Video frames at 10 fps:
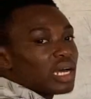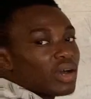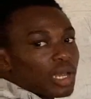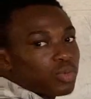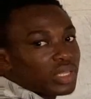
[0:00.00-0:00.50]
null
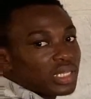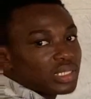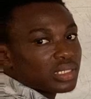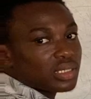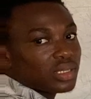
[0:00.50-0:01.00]

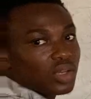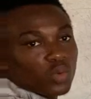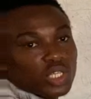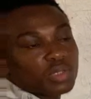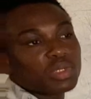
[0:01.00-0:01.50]
hypothesis,
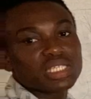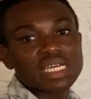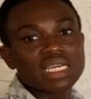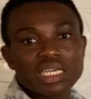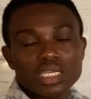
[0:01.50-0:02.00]
which means
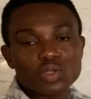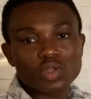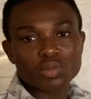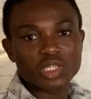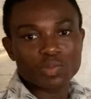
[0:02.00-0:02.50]
the key is
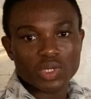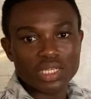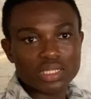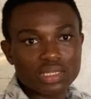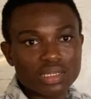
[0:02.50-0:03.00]
not
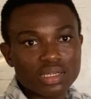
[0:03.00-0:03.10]
misplaced.